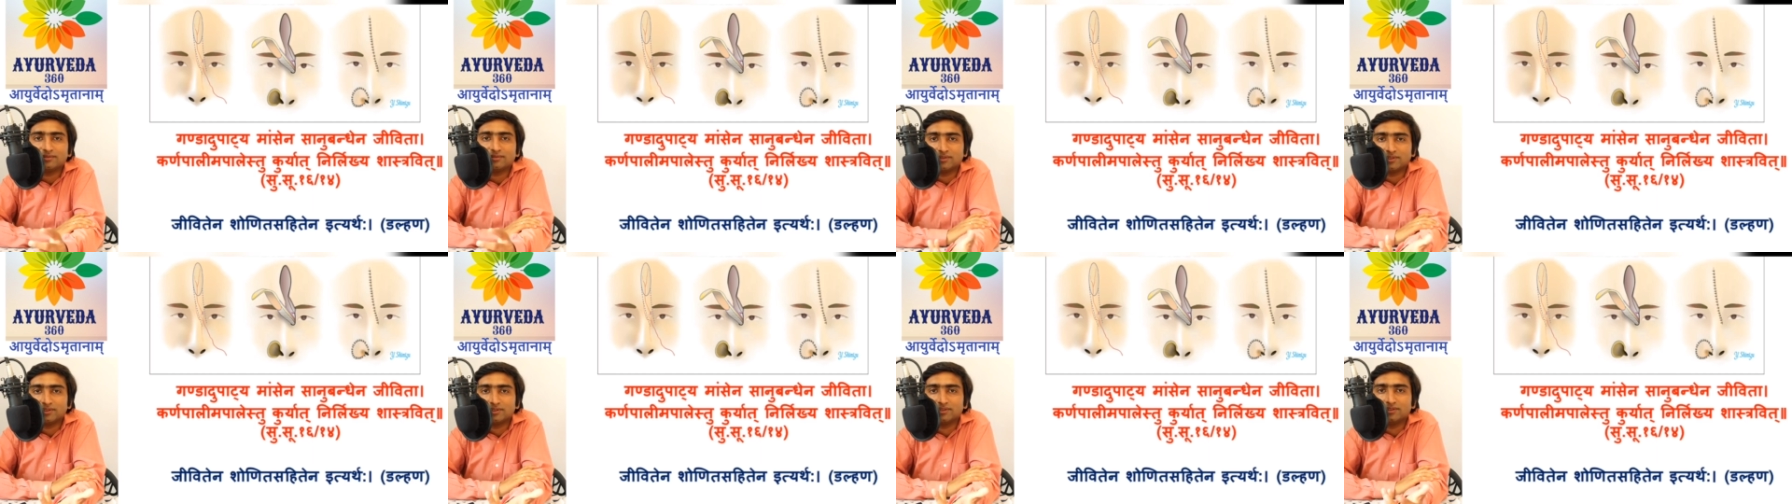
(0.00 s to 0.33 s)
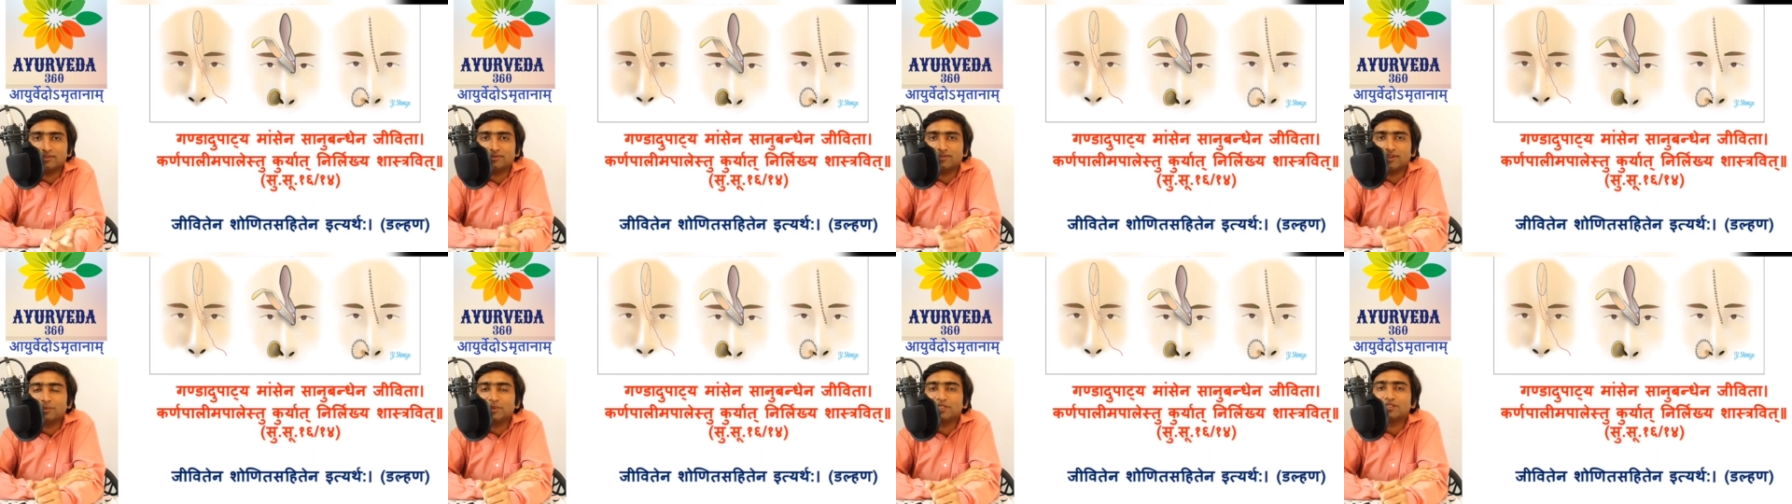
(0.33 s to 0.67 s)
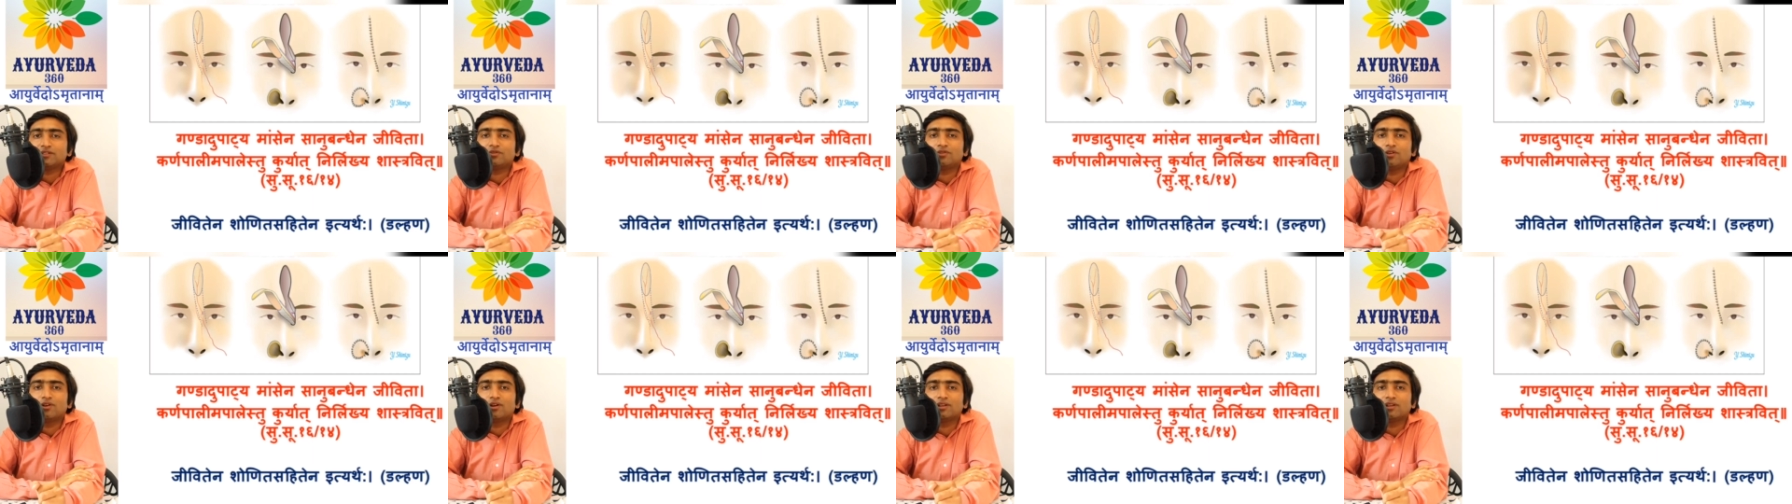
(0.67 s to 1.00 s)
So
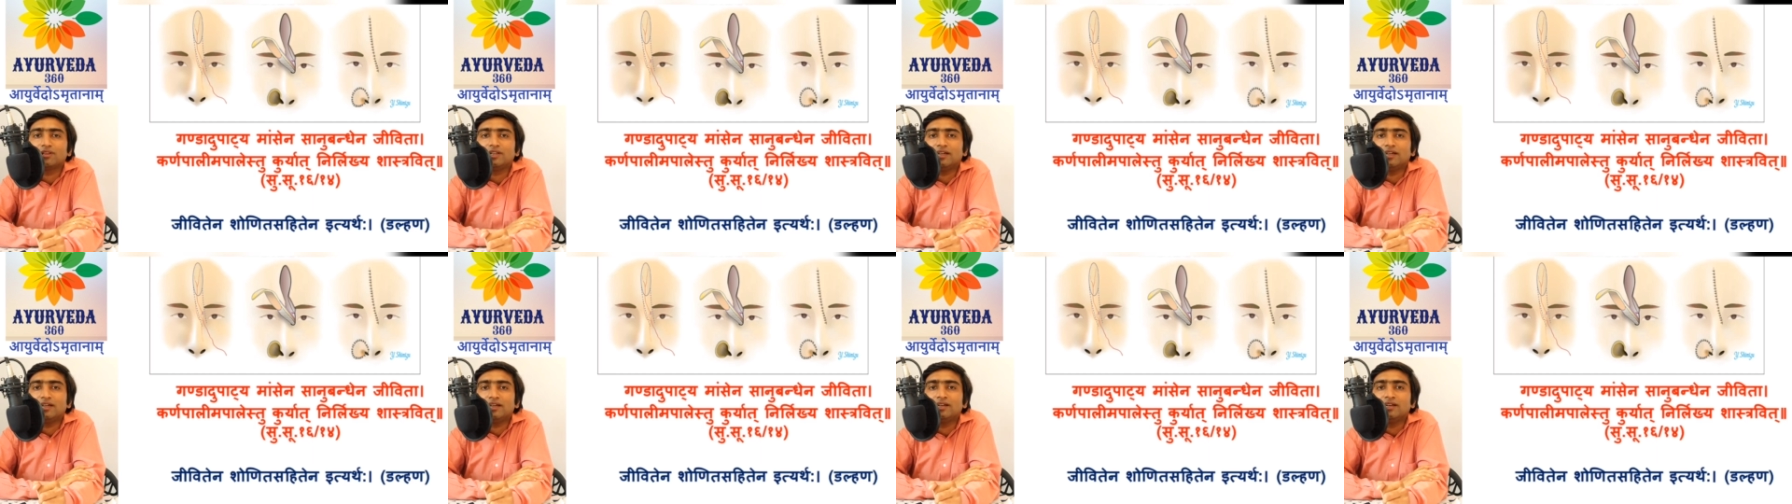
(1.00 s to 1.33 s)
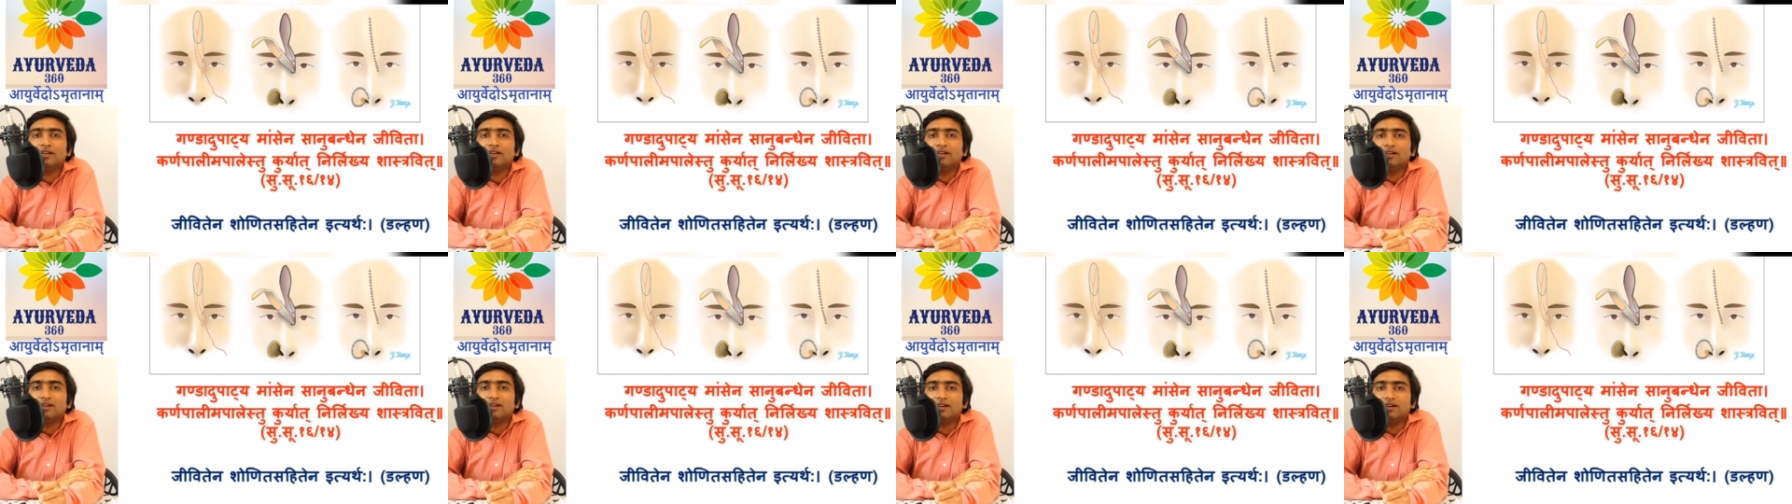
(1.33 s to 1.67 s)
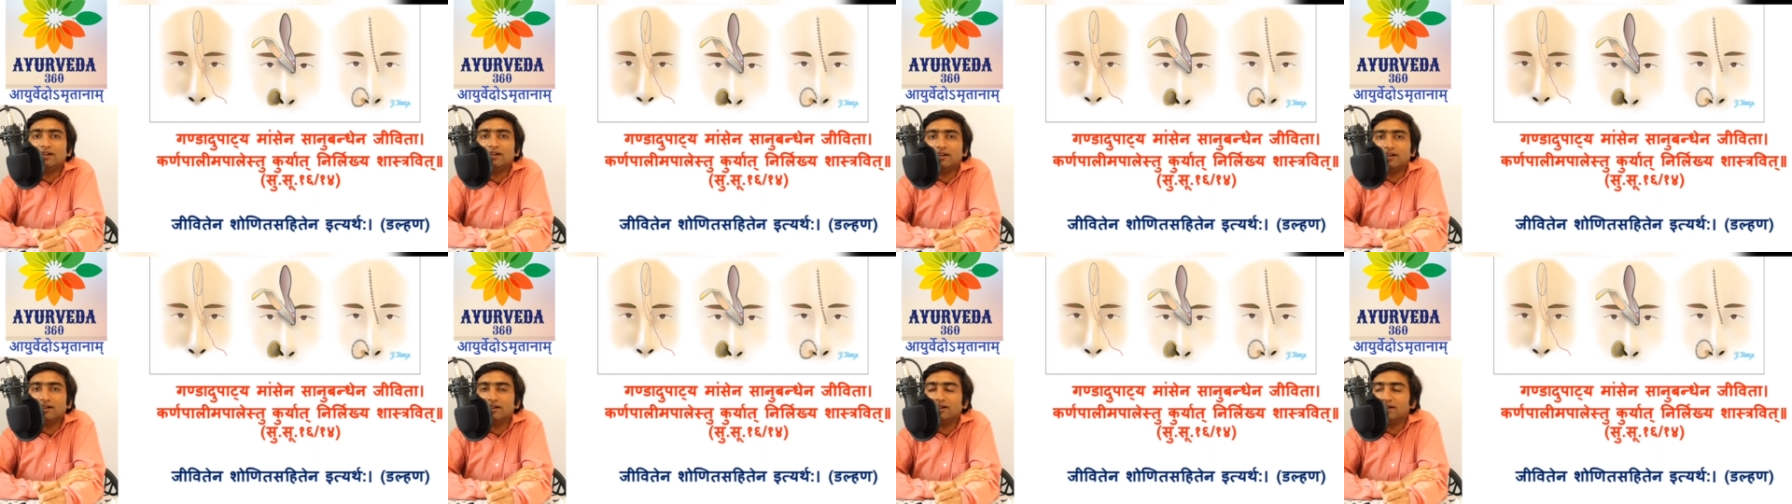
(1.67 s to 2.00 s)
famous for the
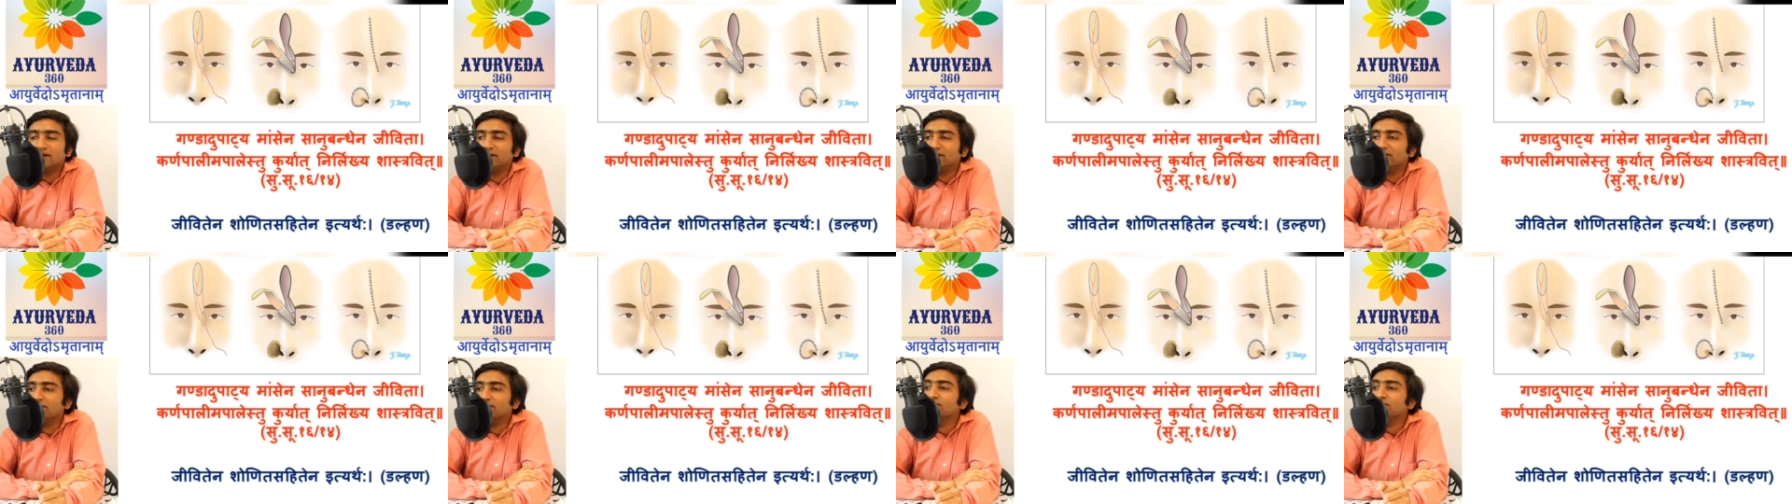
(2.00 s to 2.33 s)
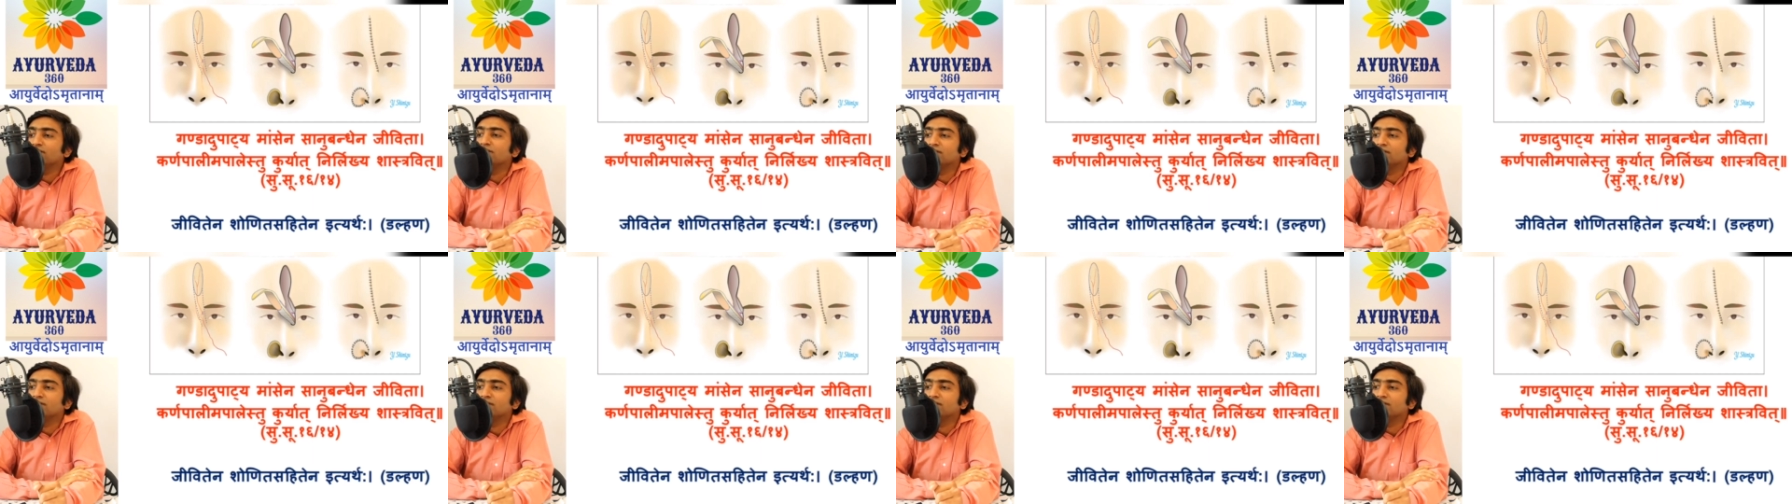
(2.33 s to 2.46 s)
uh,